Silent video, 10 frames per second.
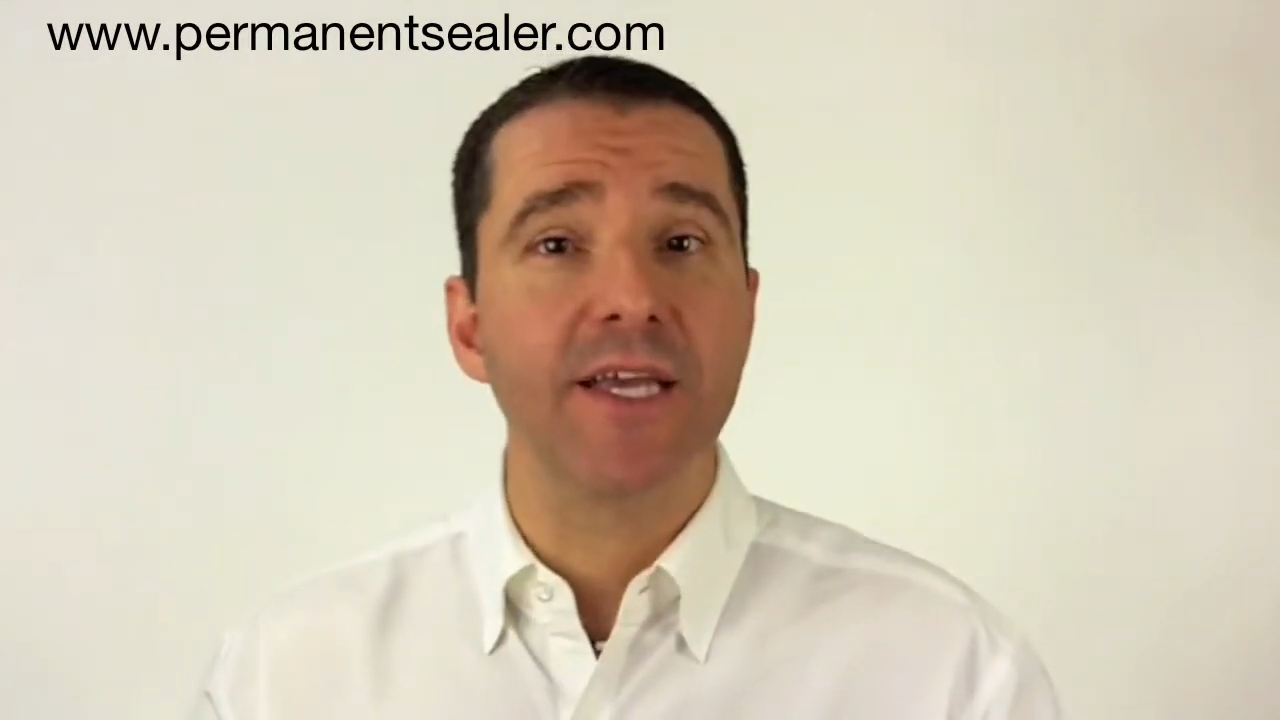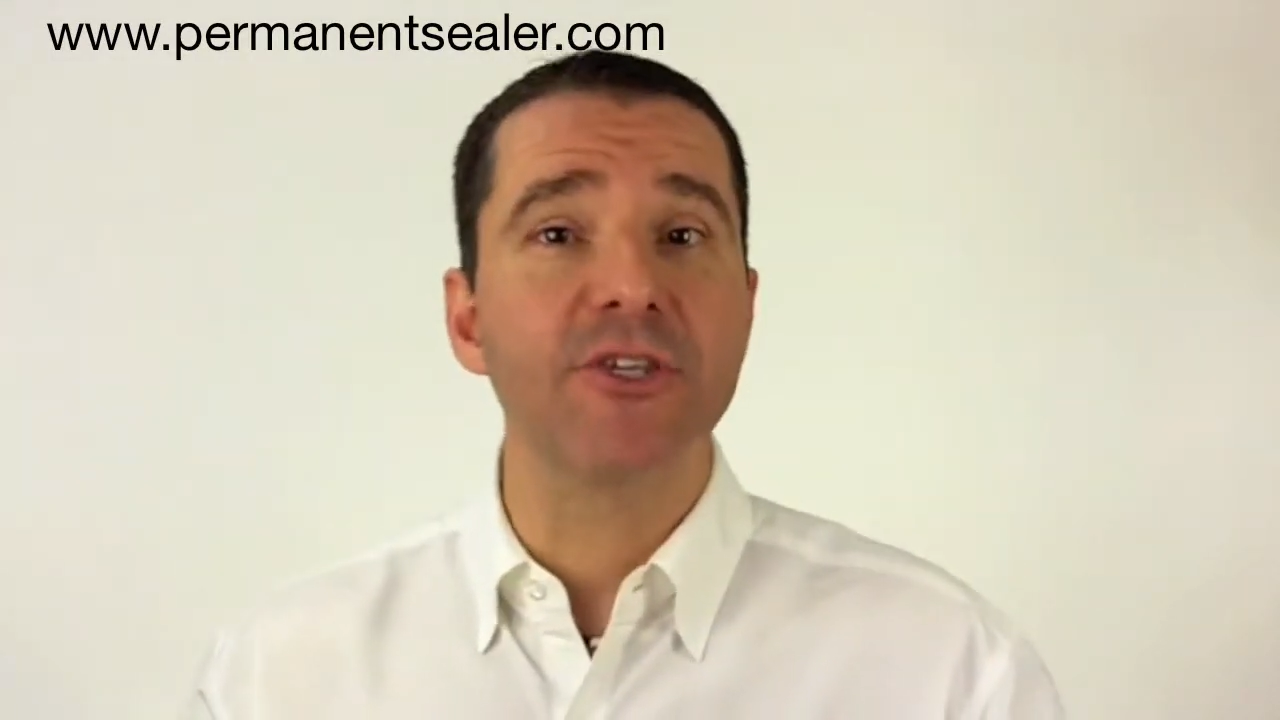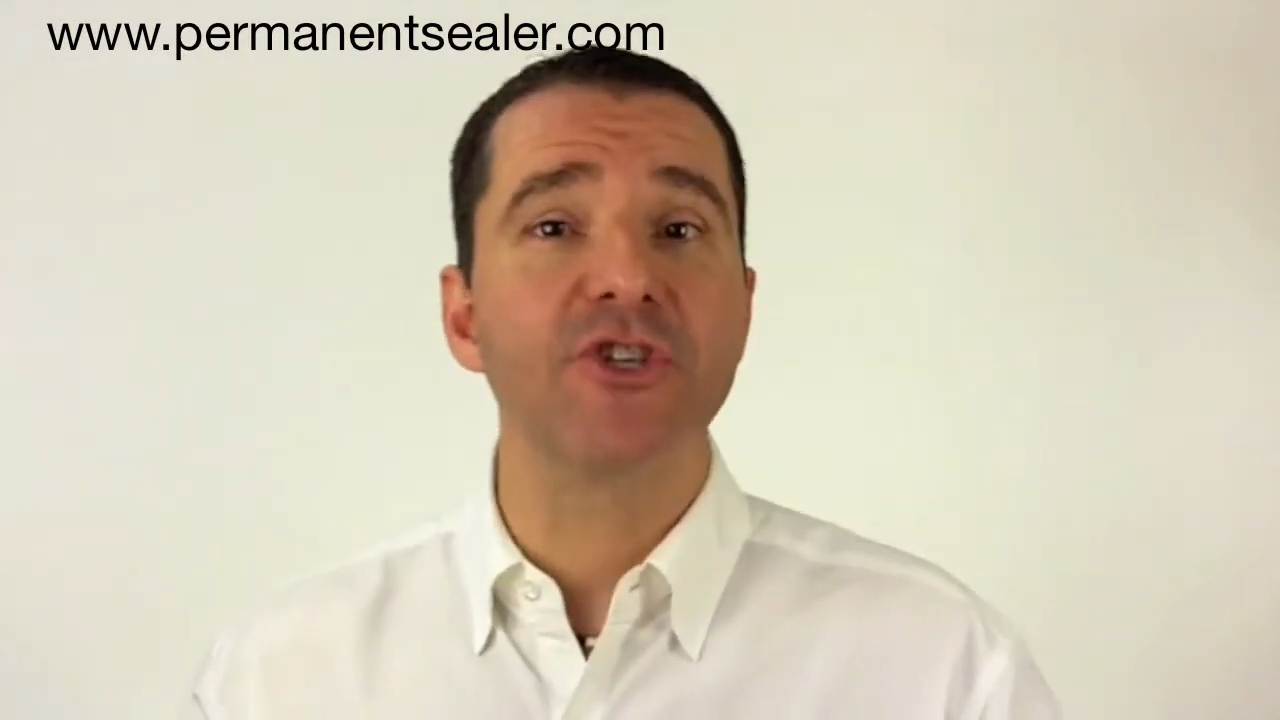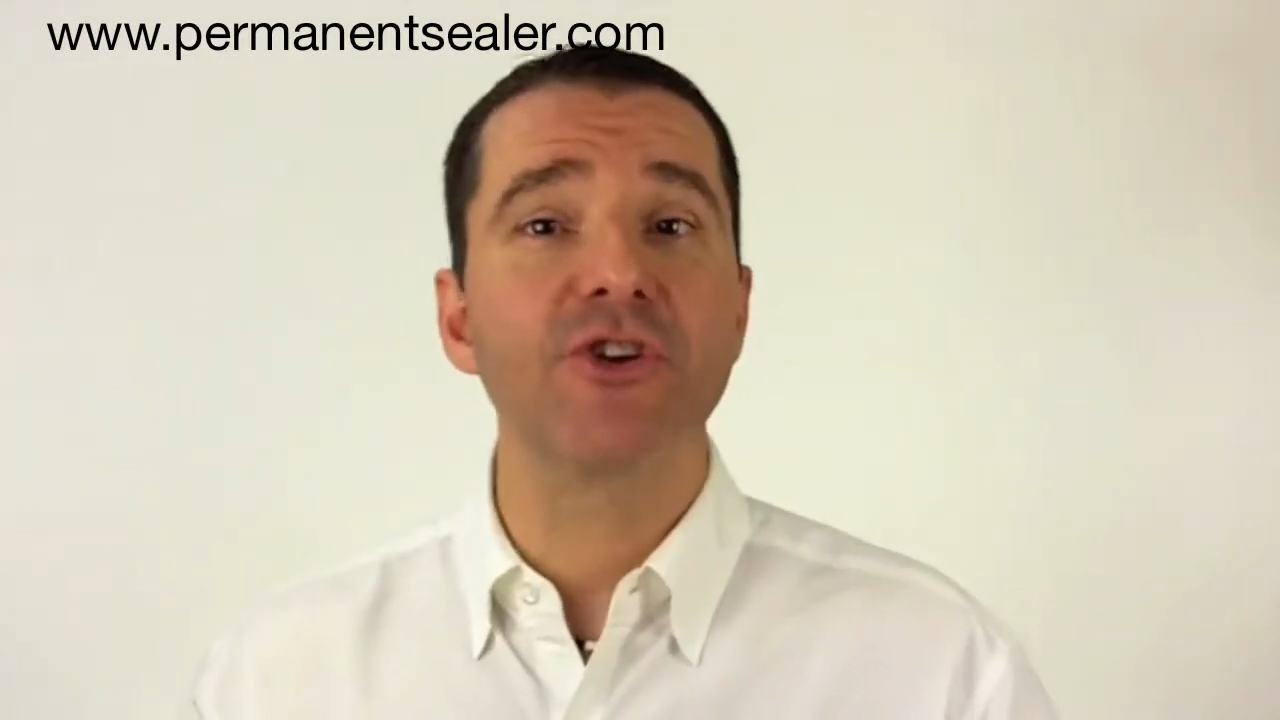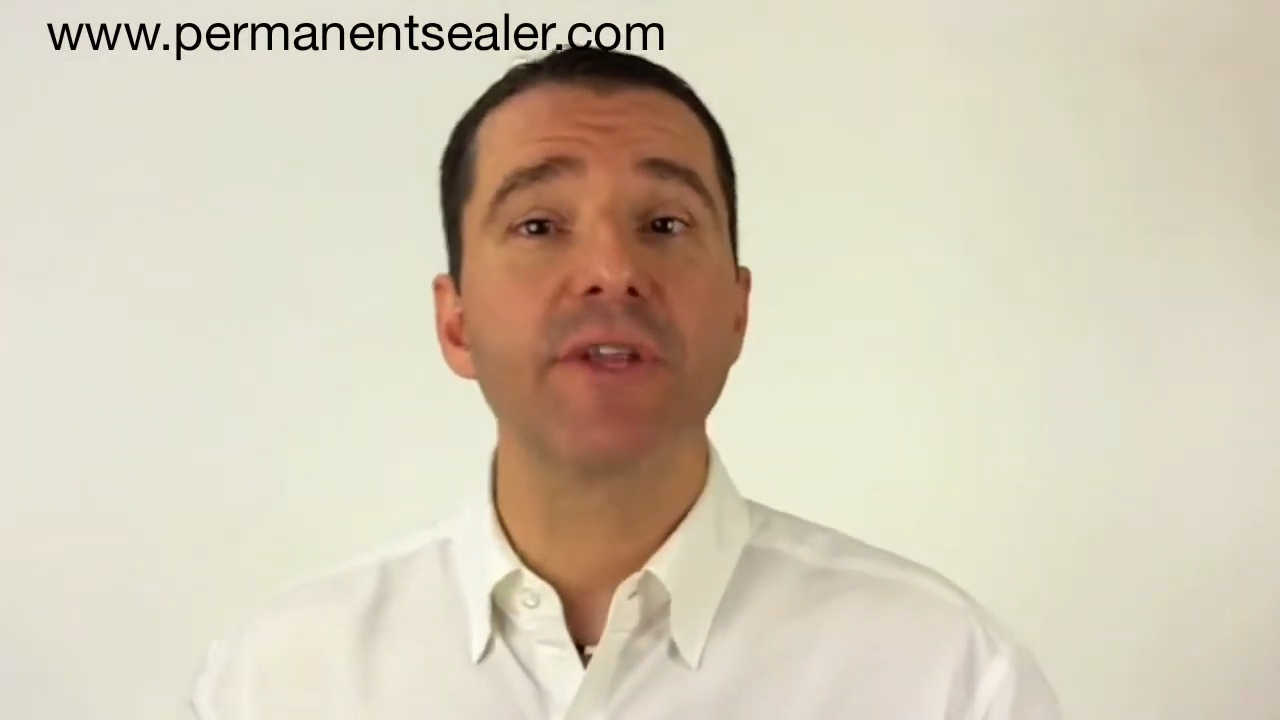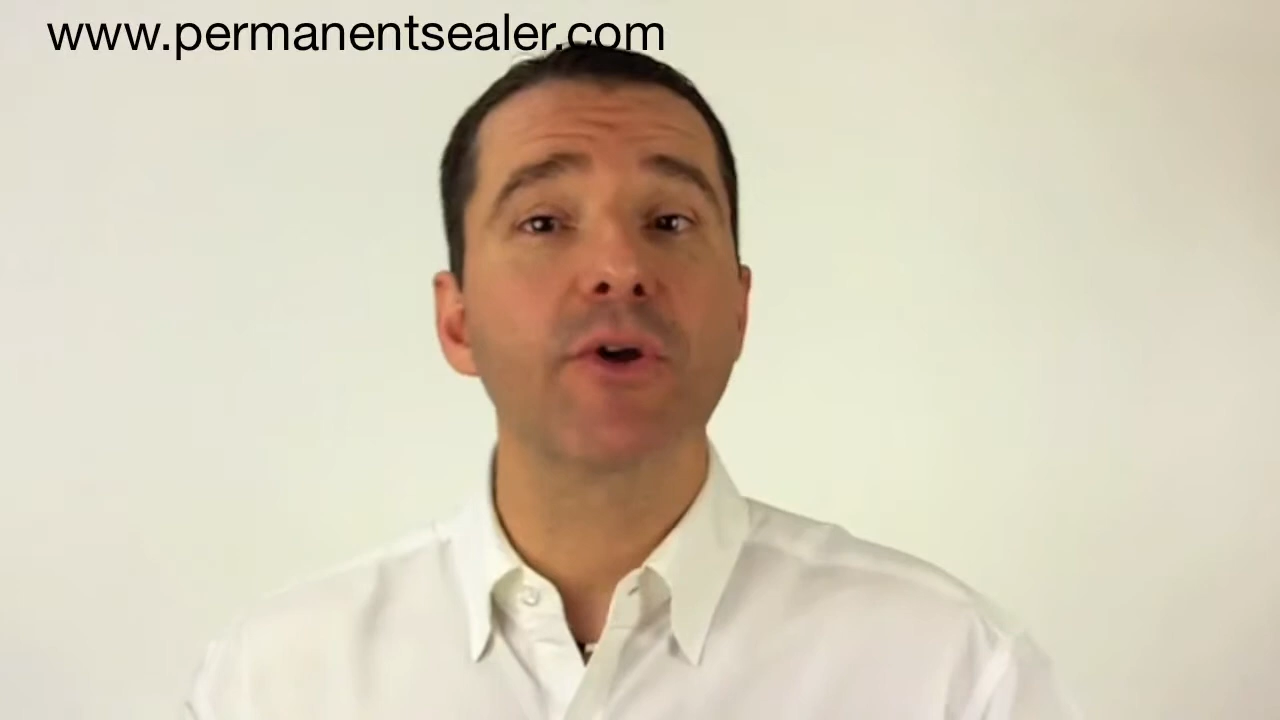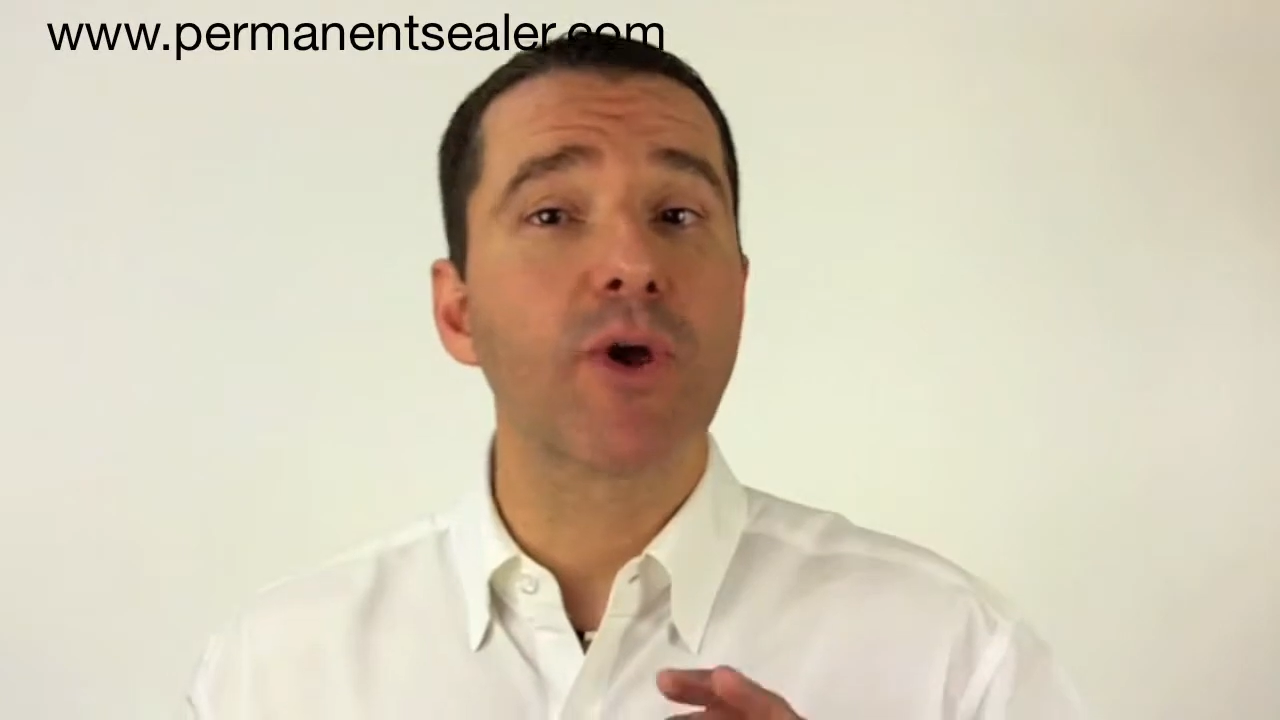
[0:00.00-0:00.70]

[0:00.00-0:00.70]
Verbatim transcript: is generally